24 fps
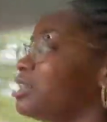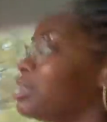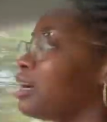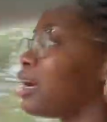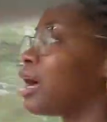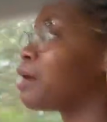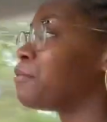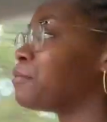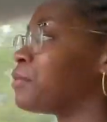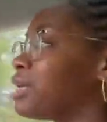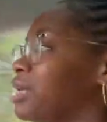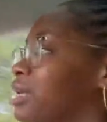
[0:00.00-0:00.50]

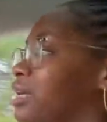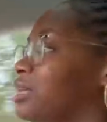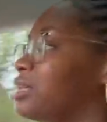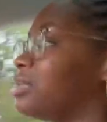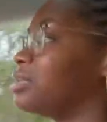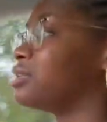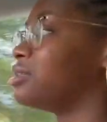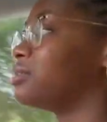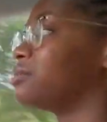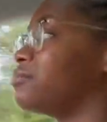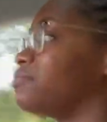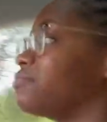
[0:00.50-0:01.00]
I
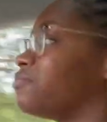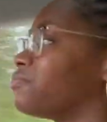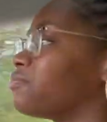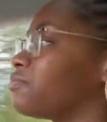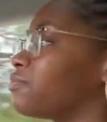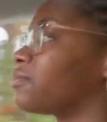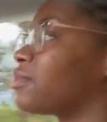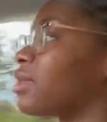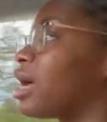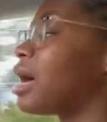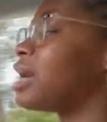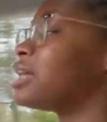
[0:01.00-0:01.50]
mean,
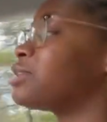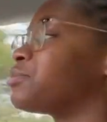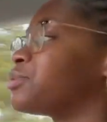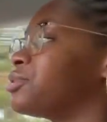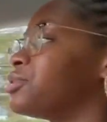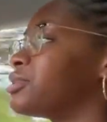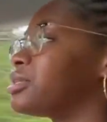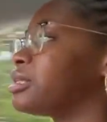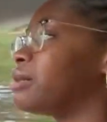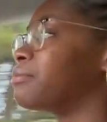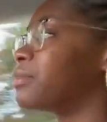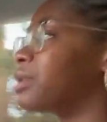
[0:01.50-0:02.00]
I
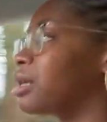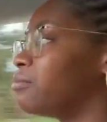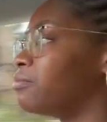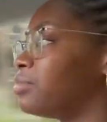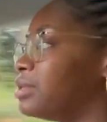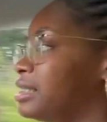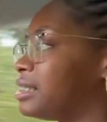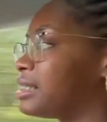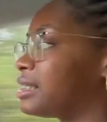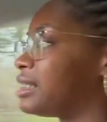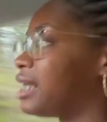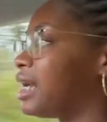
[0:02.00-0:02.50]
suppose some
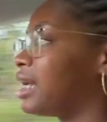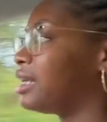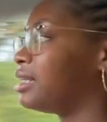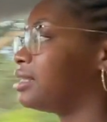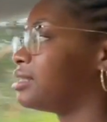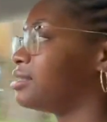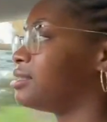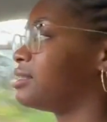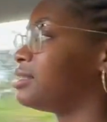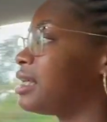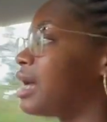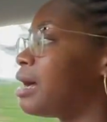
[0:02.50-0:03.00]
companies are taking
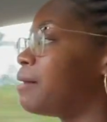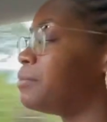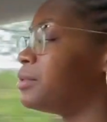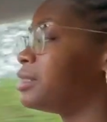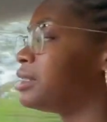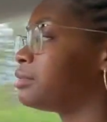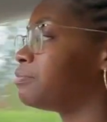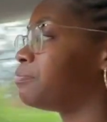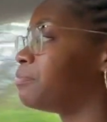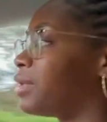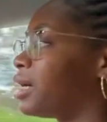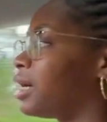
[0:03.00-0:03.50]
the
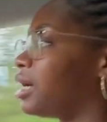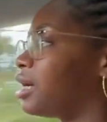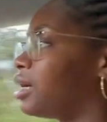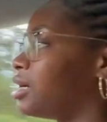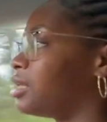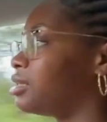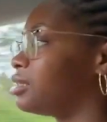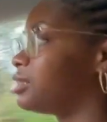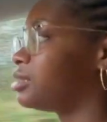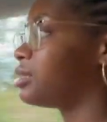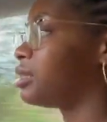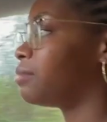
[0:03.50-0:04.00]
steps, but
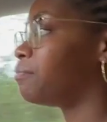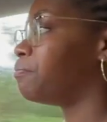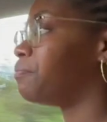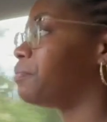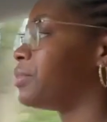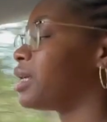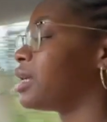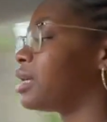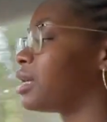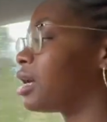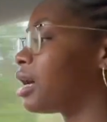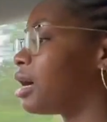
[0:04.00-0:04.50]
the
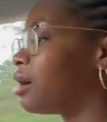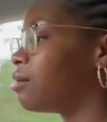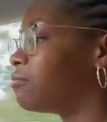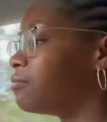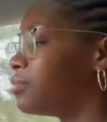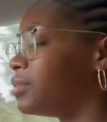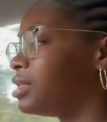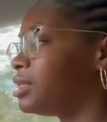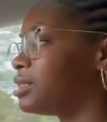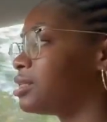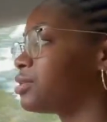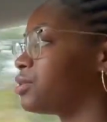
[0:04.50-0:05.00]
big
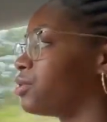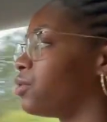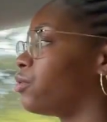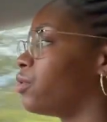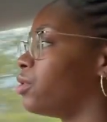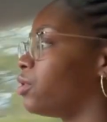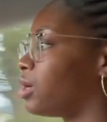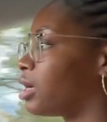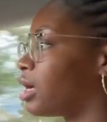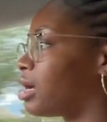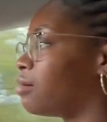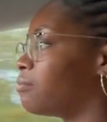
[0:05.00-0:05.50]
companies, the
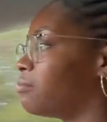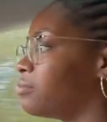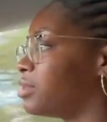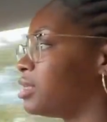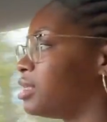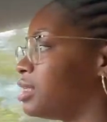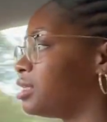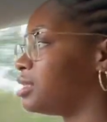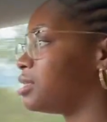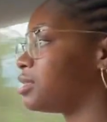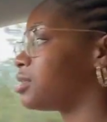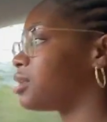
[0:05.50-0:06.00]
oil
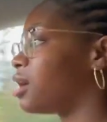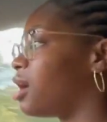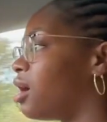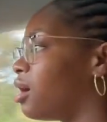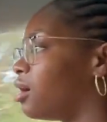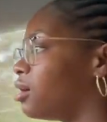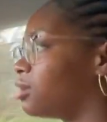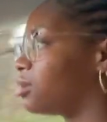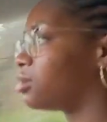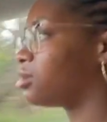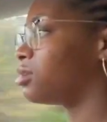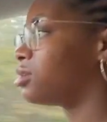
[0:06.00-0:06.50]
companies,
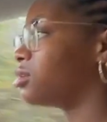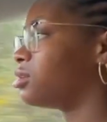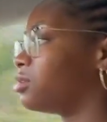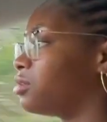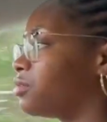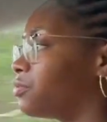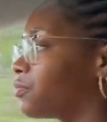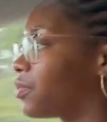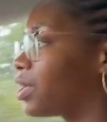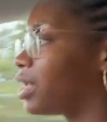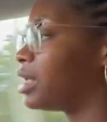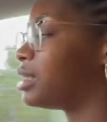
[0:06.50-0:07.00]
aren't
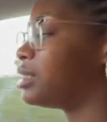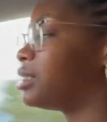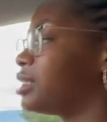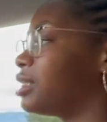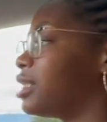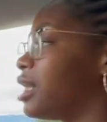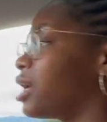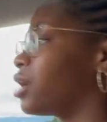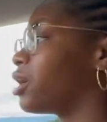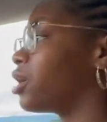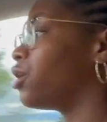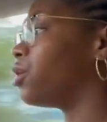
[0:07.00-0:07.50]
ready to
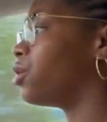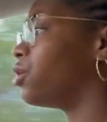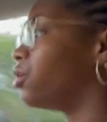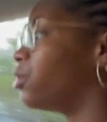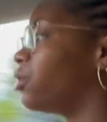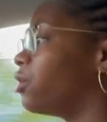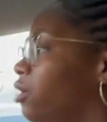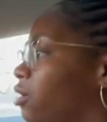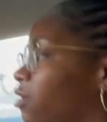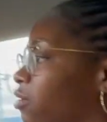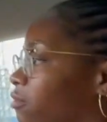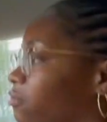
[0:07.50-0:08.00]
let go
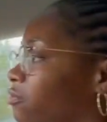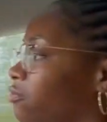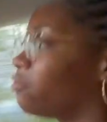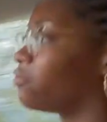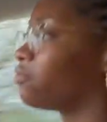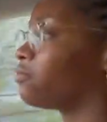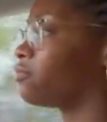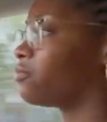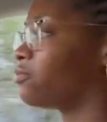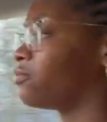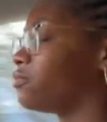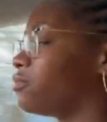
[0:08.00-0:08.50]

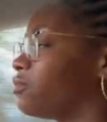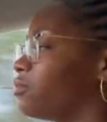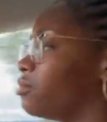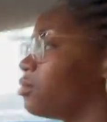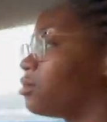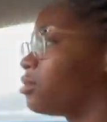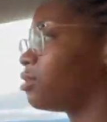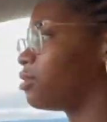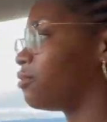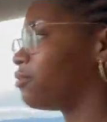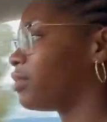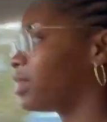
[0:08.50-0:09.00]

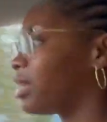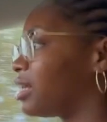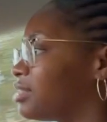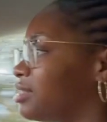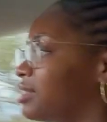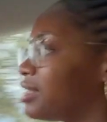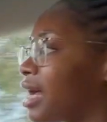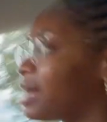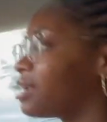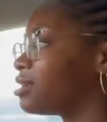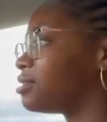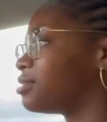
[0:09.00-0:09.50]
of their
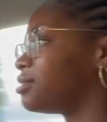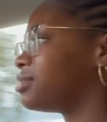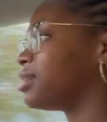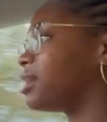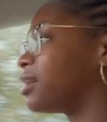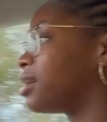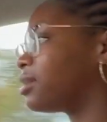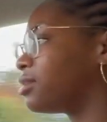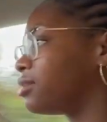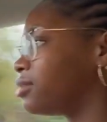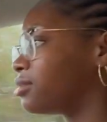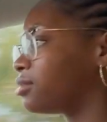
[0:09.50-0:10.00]
status
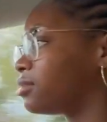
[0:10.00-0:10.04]
yet.